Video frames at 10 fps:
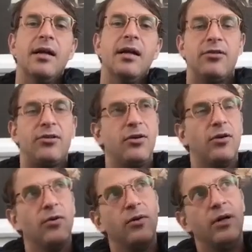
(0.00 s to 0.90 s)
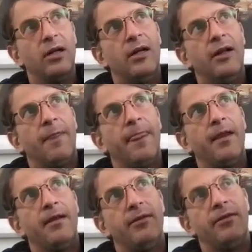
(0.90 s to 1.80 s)
And so
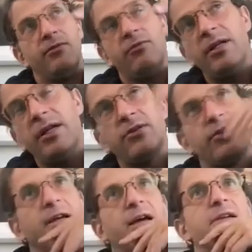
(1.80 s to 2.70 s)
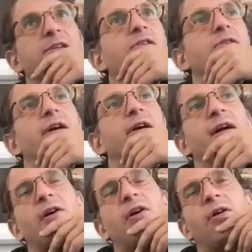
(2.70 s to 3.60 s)
really interesting kind of story. I,
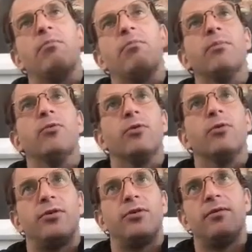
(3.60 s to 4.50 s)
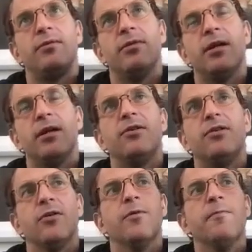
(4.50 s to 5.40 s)
I call it the BIM wars, right?
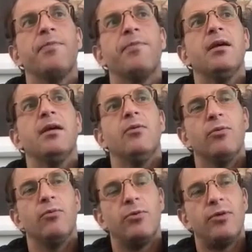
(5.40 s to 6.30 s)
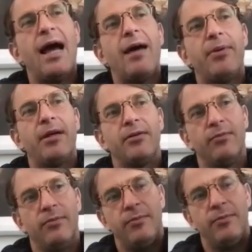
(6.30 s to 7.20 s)
So what, was
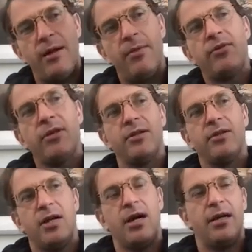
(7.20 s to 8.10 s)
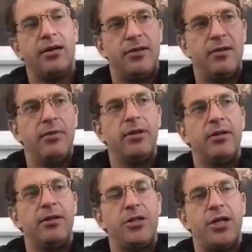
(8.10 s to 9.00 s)
happening, parametric design is the
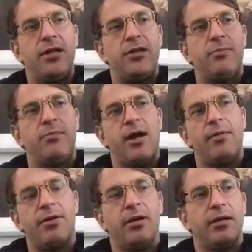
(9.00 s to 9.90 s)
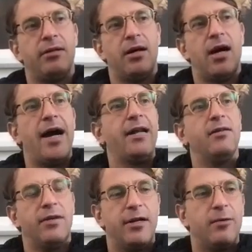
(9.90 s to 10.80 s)
ability to change a parameter like the height
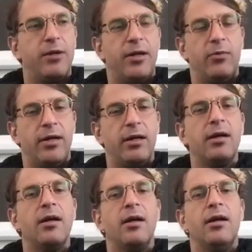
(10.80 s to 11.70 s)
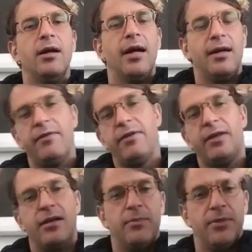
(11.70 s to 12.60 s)
of an airplane wing and
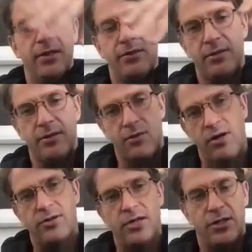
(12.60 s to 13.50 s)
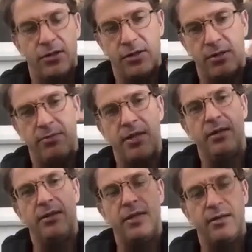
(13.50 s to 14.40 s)
everything updates. The cross sections
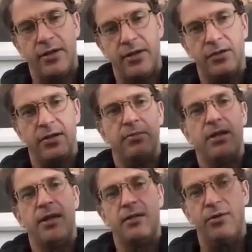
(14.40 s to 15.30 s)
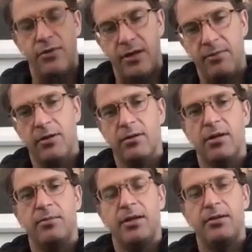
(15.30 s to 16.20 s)
update, the elevations update, the 3D model
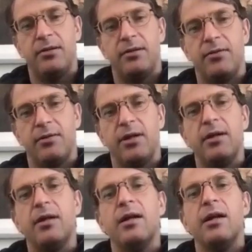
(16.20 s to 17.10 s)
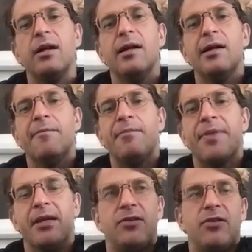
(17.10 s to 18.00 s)
updates, right?
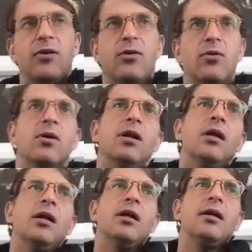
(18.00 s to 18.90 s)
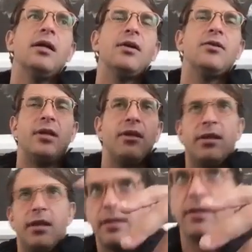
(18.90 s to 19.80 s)
And so as you can
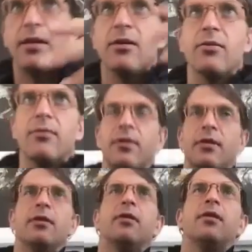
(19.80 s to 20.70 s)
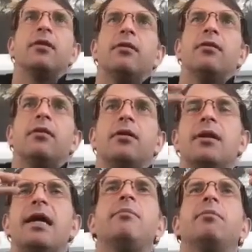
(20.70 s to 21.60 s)
think, you know, the the
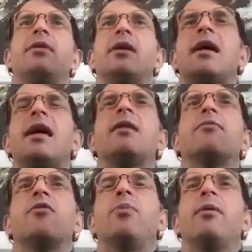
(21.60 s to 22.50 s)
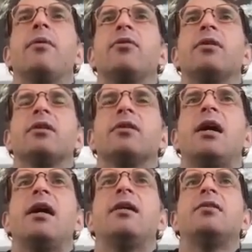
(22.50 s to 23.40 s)
name of the game for parametric
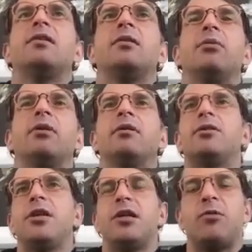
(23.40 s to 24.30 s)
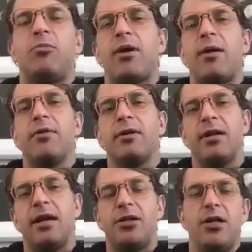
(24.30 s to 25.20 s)
design is the ability to change a parameter and
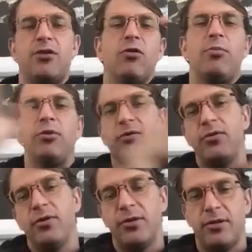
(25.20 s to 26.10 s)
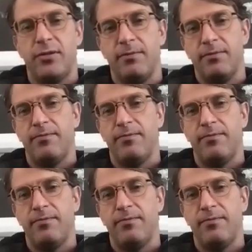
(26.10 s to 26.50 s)
not change ripples through your system,